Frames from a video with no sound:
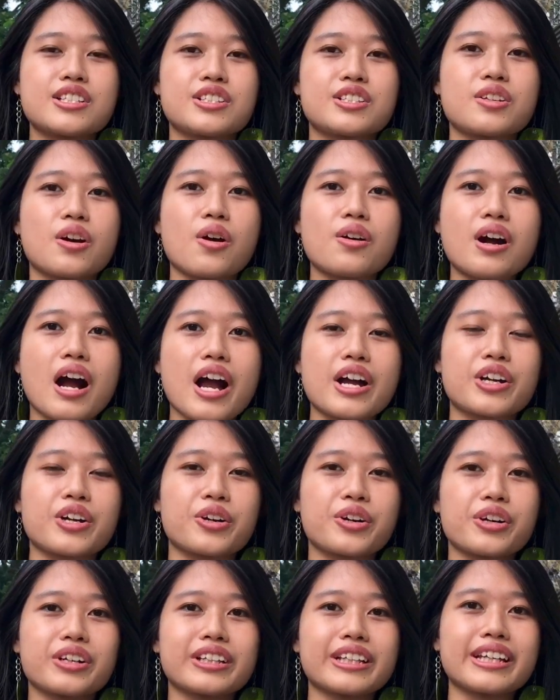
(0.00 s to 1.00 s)
So I
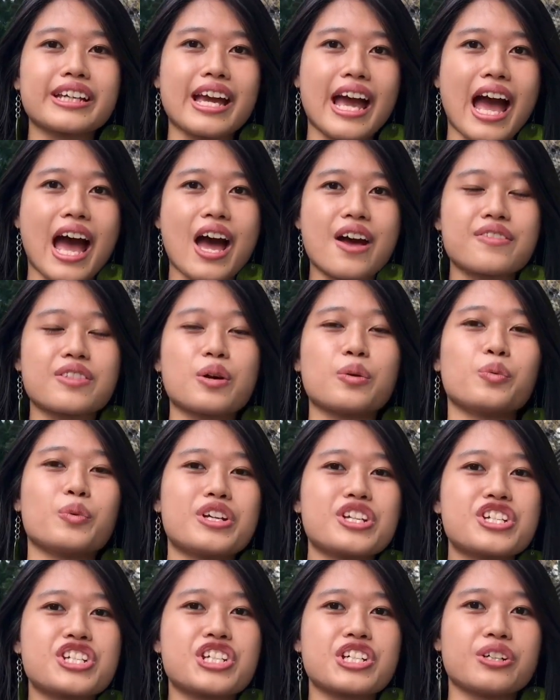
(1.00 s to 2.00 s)
currently have the
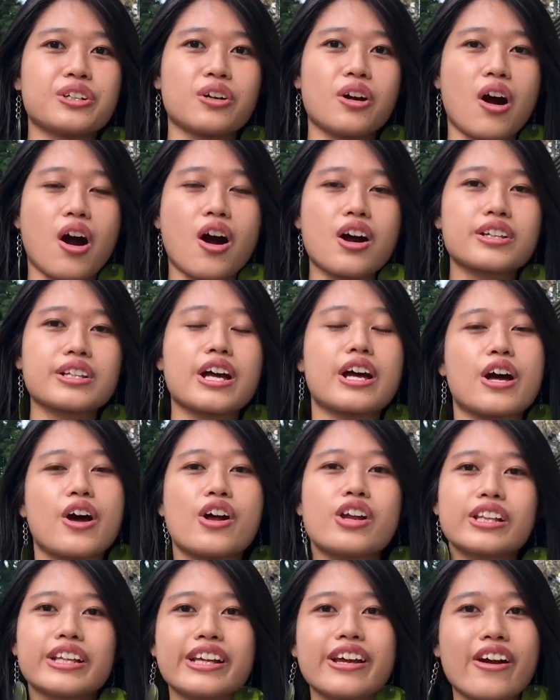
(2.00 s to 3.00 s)
windshield on.
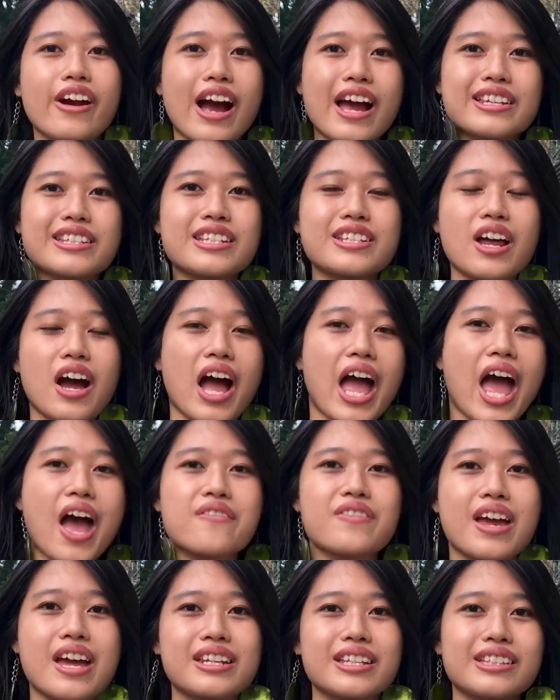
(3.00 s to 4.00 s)
Earlier, I did not have
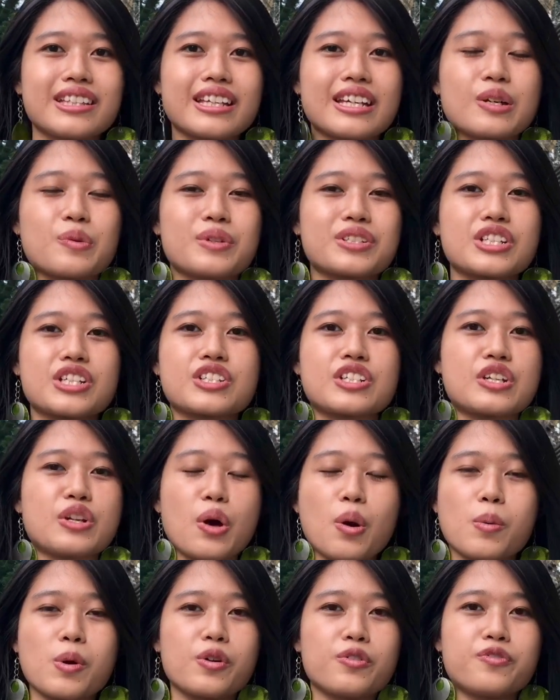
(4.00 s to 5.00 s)
anything. It was just a
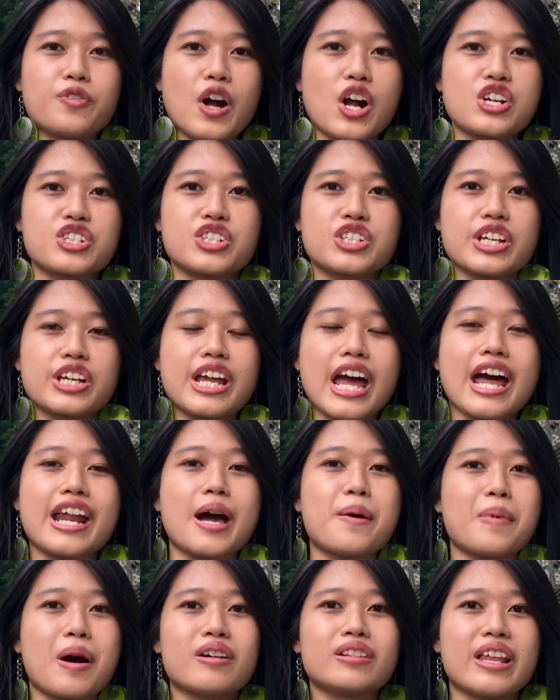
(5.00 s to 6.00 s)
normal flush at
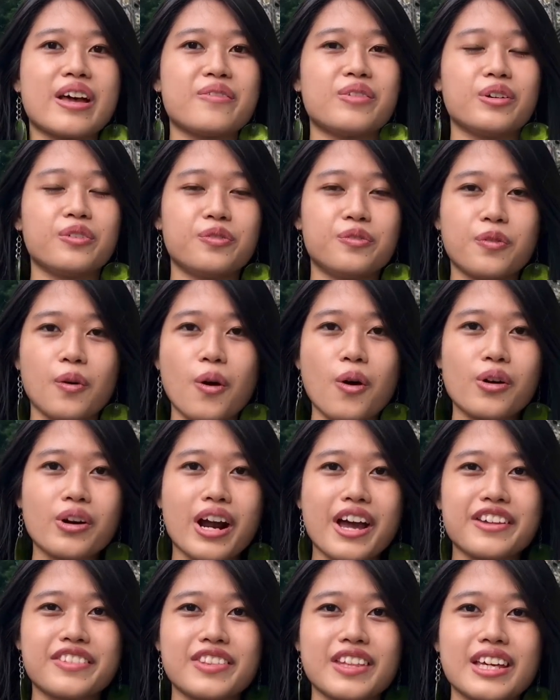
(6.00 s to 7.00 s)
about level 4,
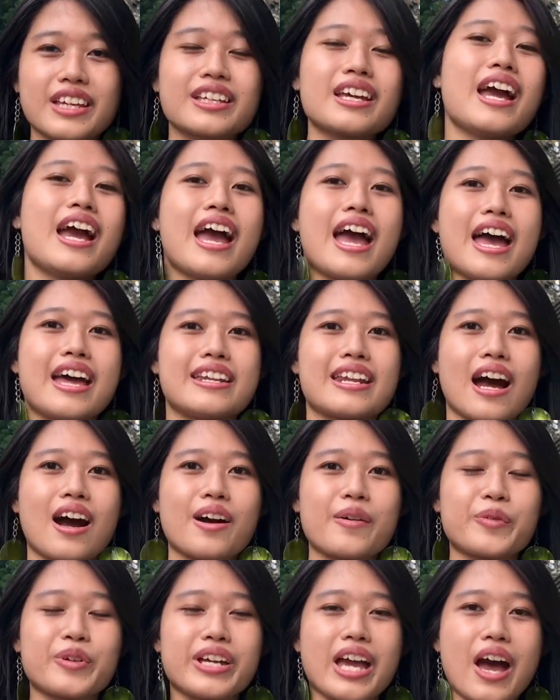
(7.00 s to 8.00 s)
I think. And now
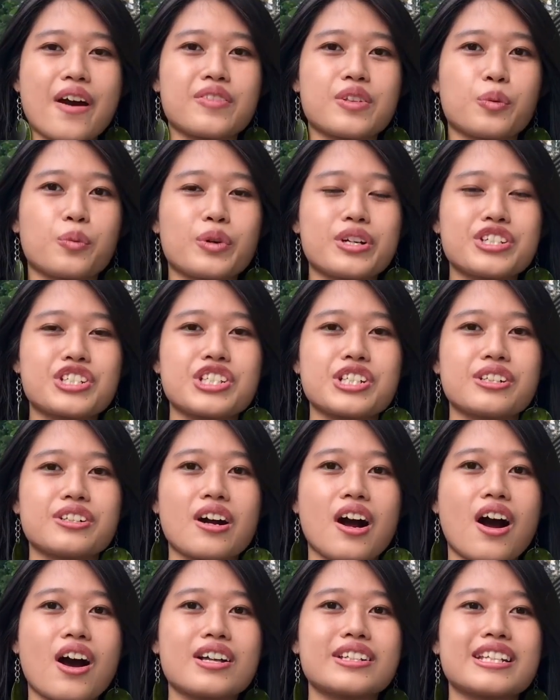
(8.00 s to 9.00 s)
we have the windshield
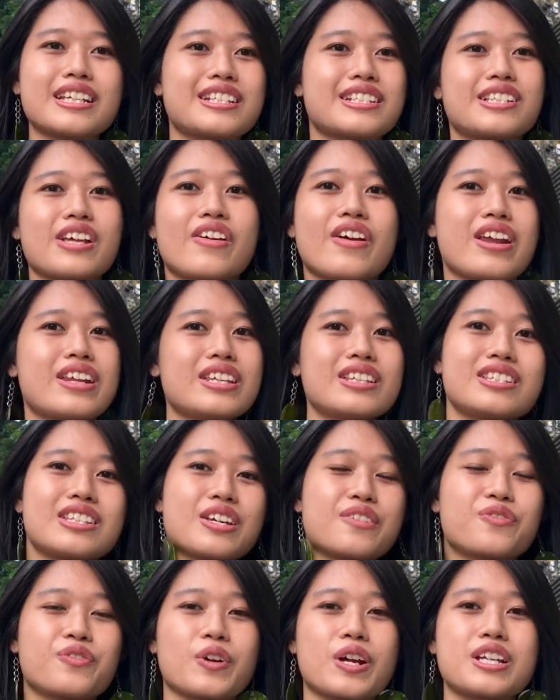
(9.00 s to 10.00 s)
on. Is there any
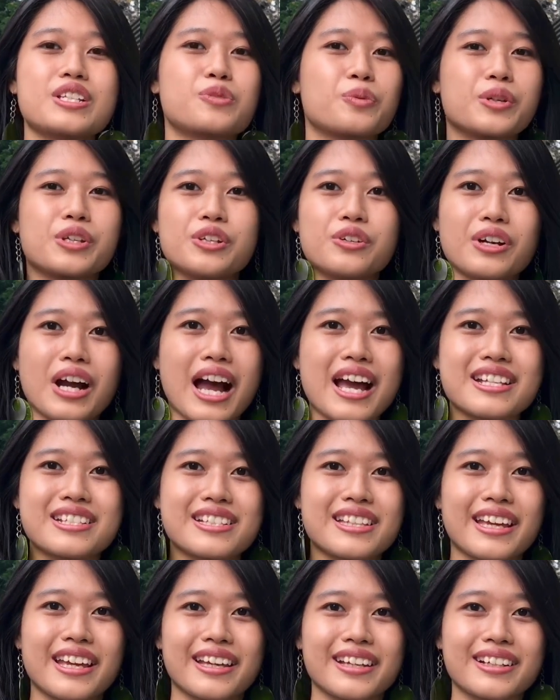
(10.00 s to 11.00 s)
difference? What do you guys
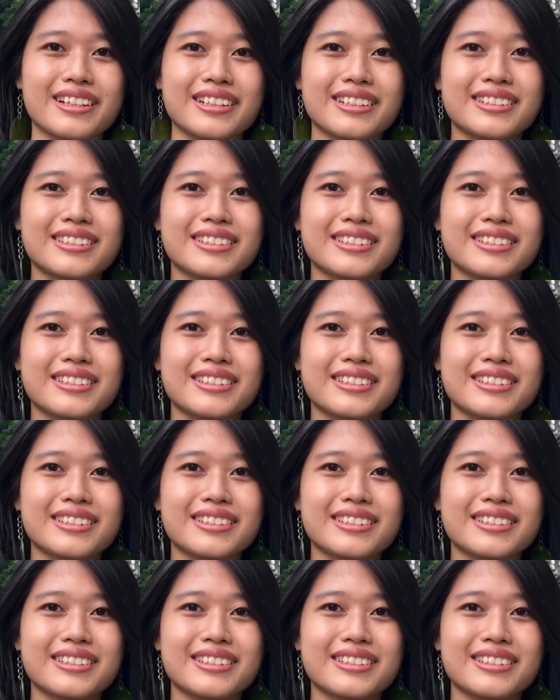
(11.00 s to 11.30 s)
think?